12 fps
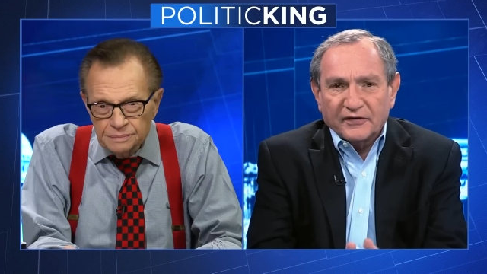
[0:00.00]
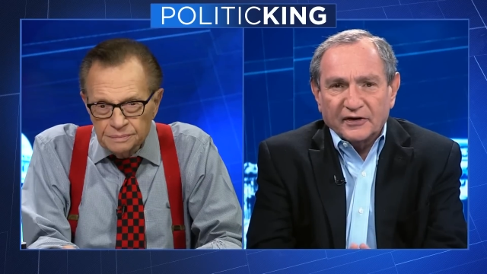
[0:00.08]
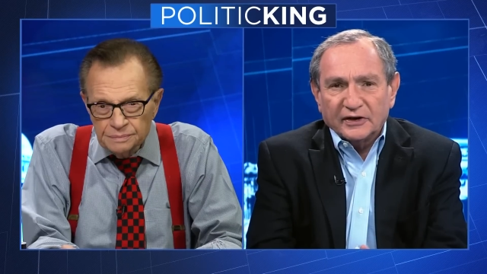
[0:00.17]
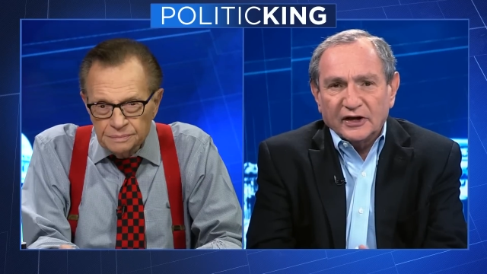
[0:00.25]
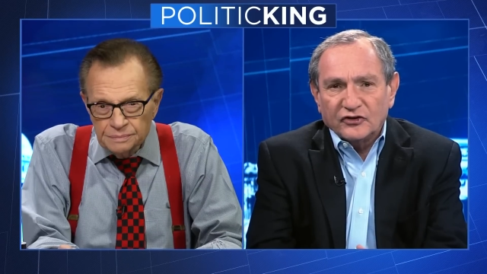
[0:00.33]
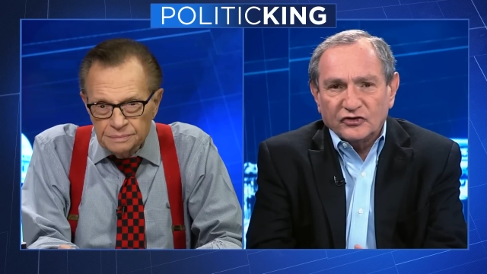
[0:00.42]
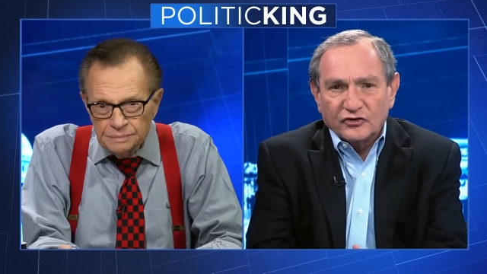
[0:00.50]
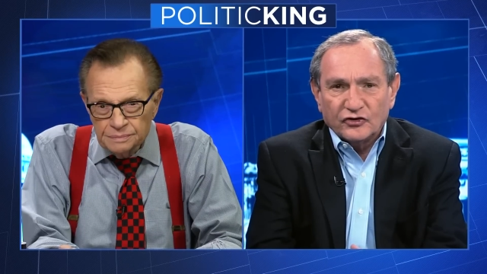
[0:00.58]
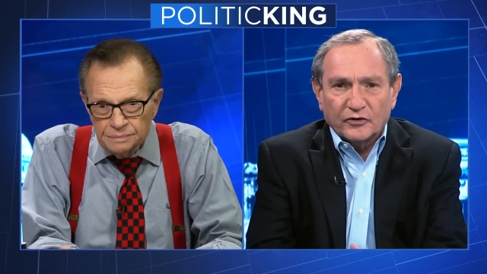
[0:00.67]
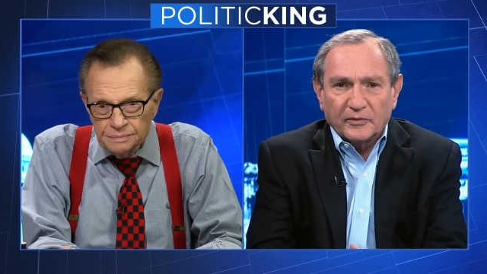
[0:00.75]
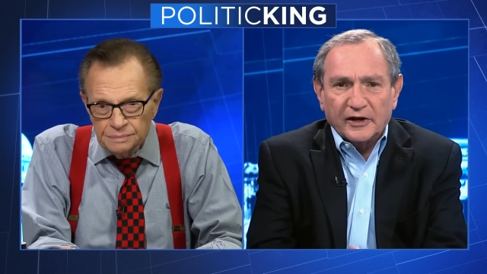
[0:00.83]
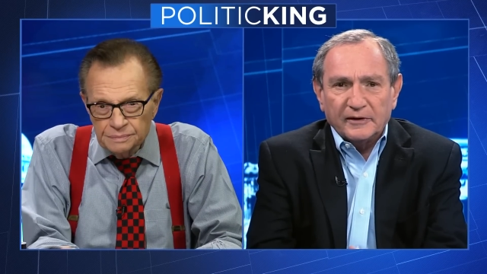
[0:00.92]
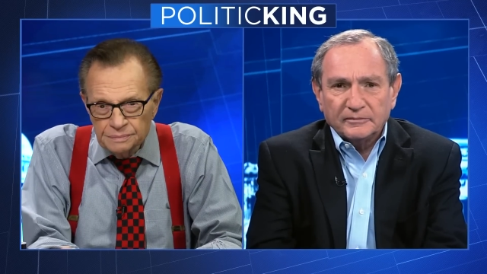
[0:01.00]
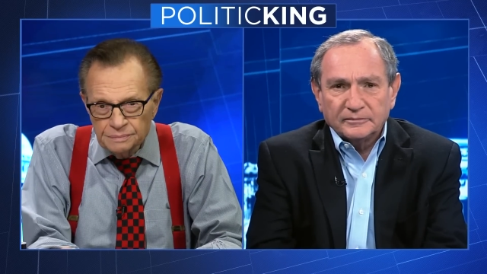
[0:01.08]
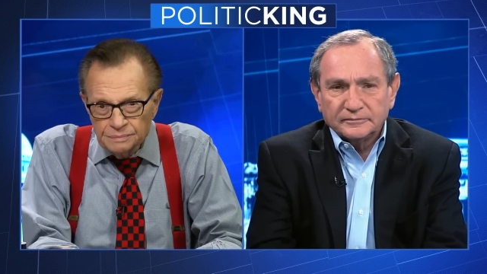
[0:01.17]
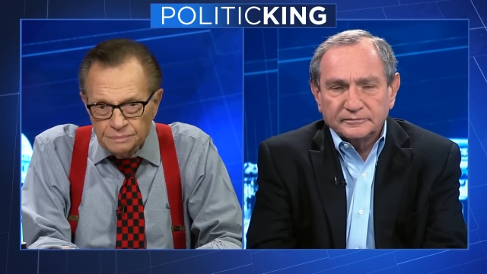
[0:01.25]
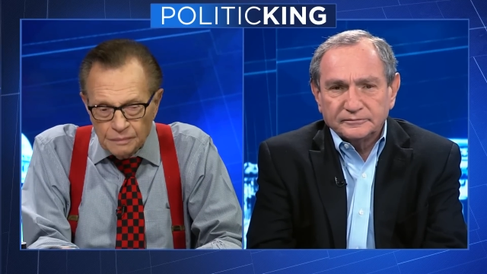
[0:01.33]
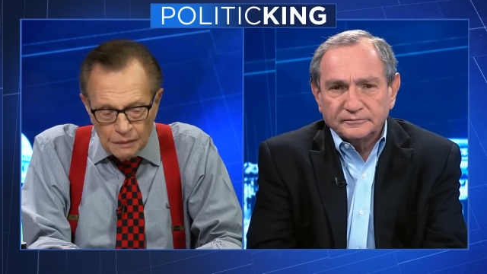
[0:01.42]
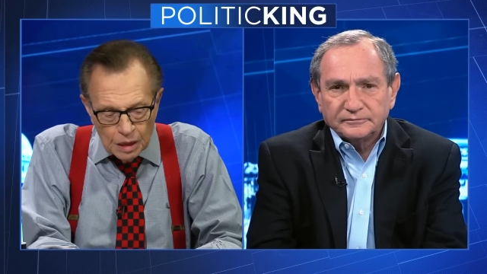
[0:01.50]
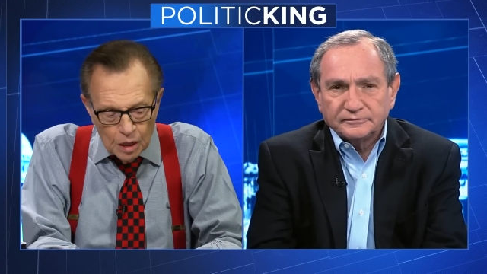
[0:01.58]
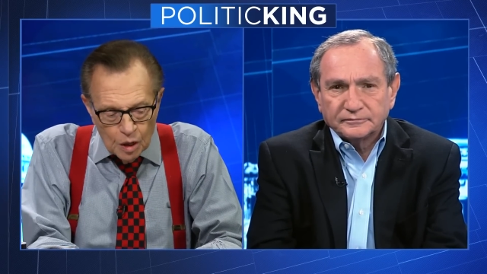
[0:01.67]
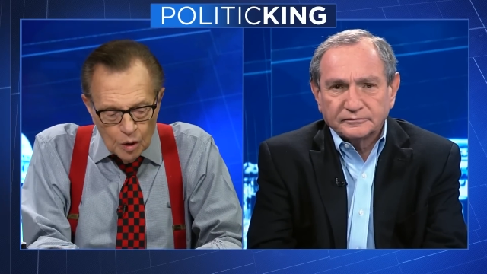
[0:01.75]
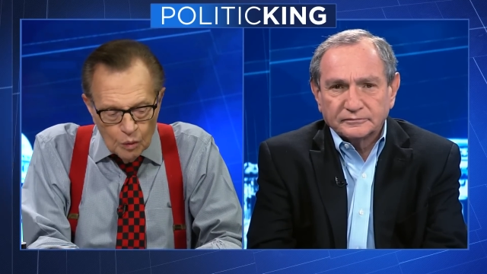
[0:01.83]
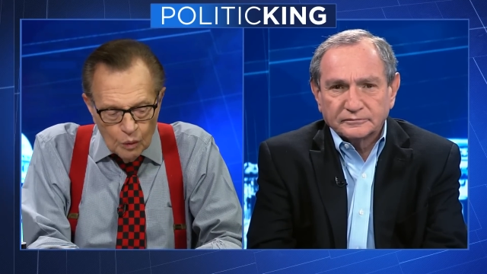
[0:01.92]
Speaker 1: the foundation of Germany.
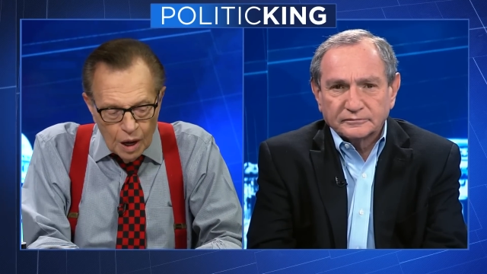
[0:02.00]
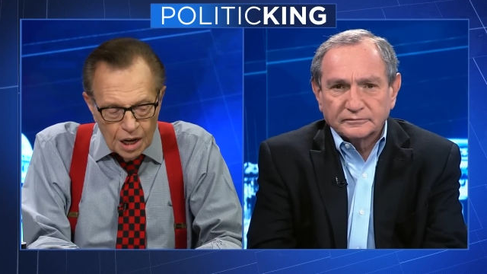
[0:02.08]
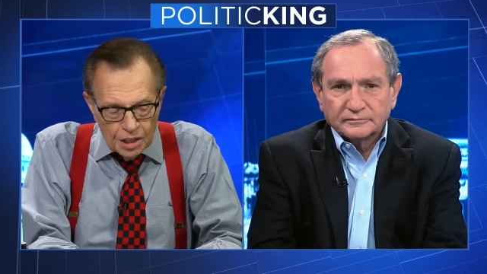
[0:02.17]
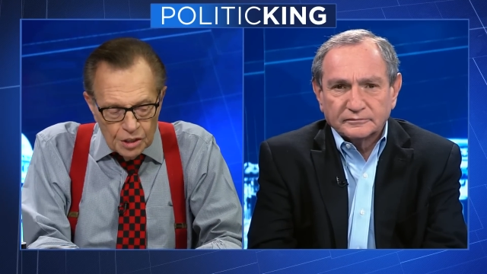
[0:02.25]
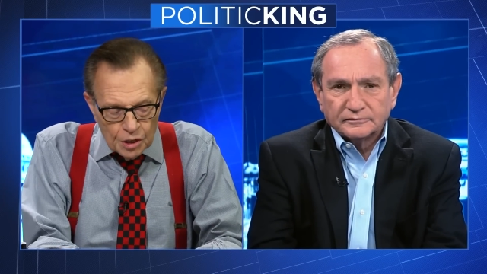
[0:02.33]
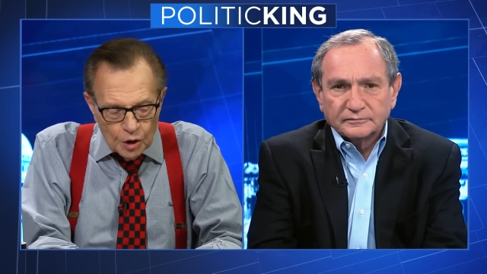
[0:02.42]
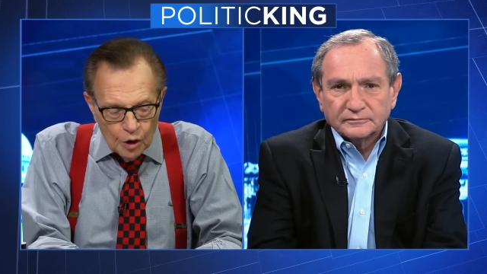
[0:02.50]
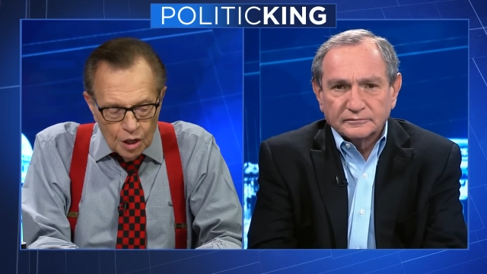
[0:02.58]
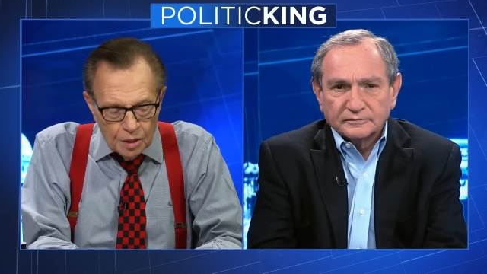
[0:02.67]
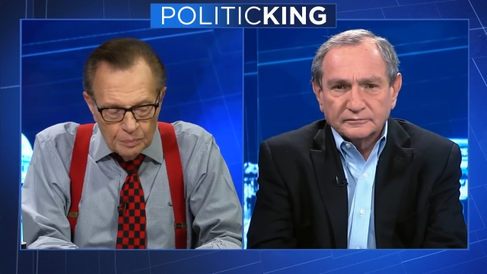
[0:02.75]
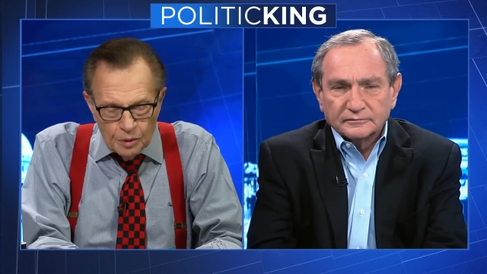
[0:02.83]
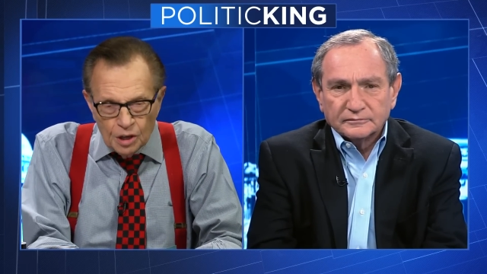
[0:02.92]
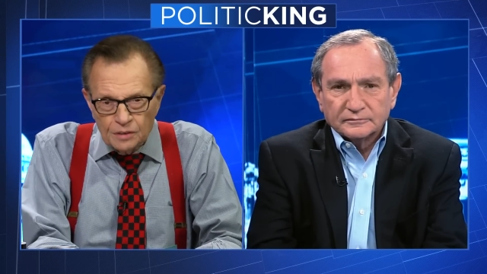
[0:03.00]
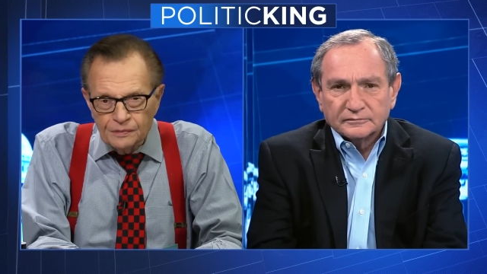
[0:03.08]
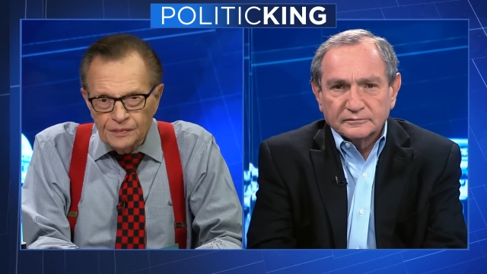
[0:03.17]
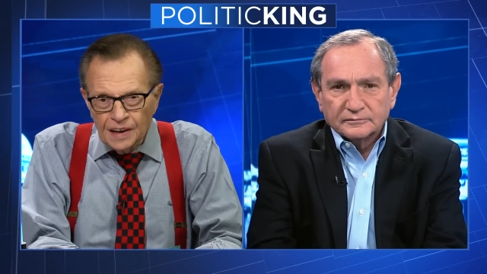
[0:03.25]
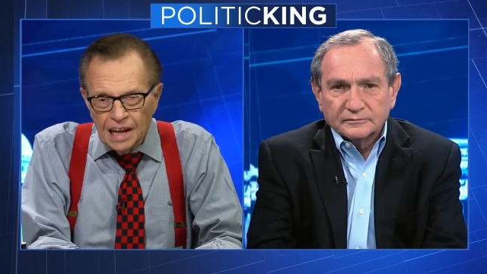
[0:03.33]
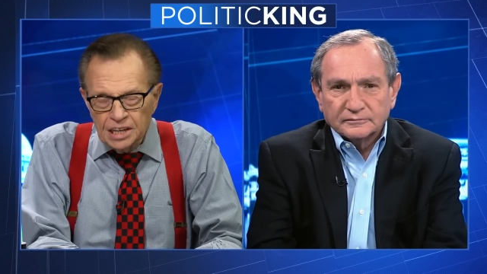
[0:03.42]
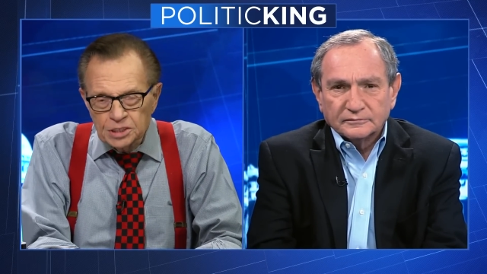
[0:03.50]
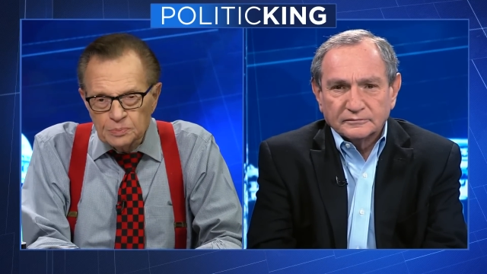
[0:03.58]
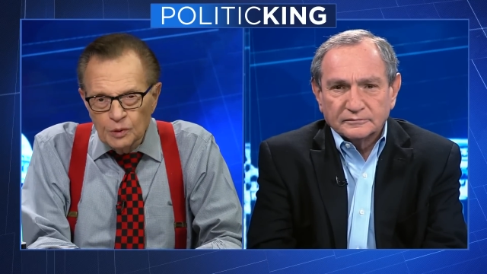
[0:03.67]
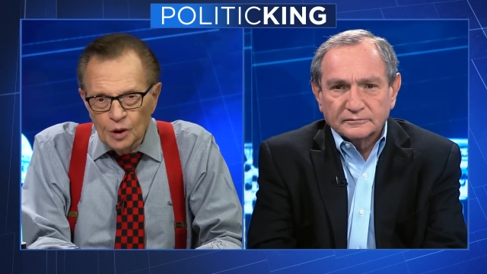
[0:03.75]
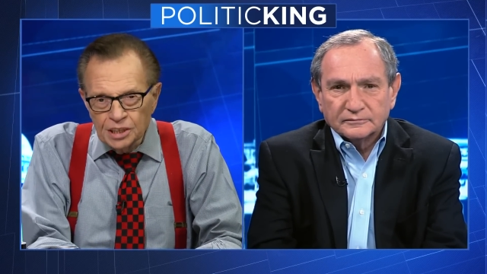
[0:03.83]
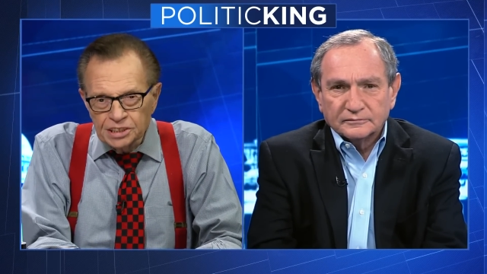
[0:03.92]
Speaker 2: Why did you call the book
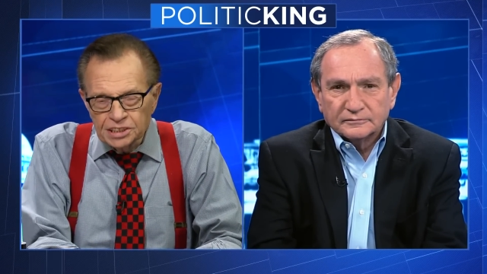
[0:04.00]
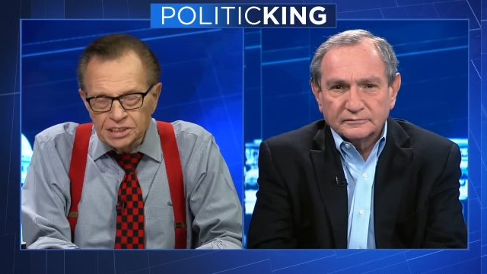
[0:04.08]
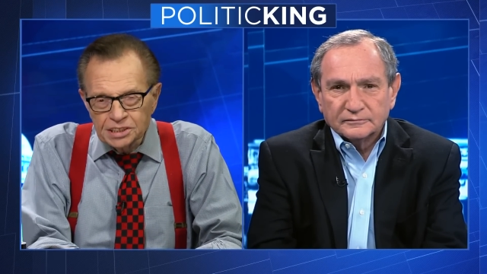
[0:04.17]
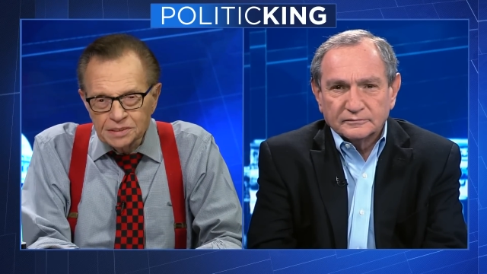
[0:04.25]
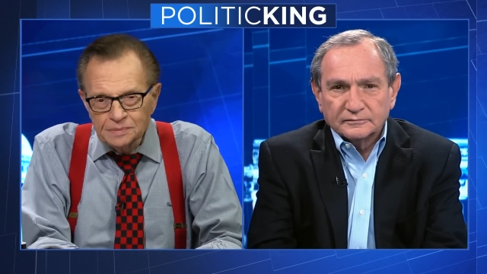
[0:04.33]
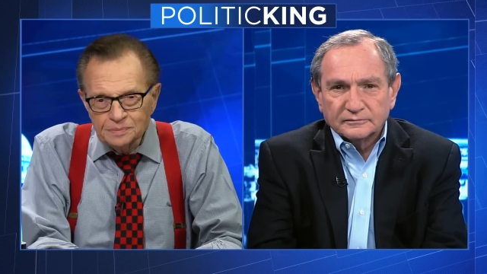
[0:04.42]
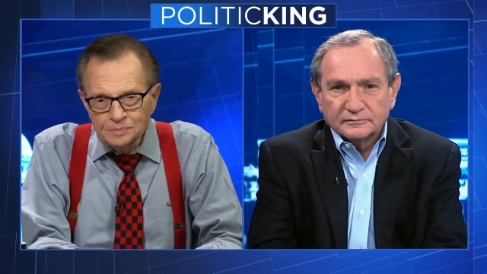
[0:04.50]
Flashpoints?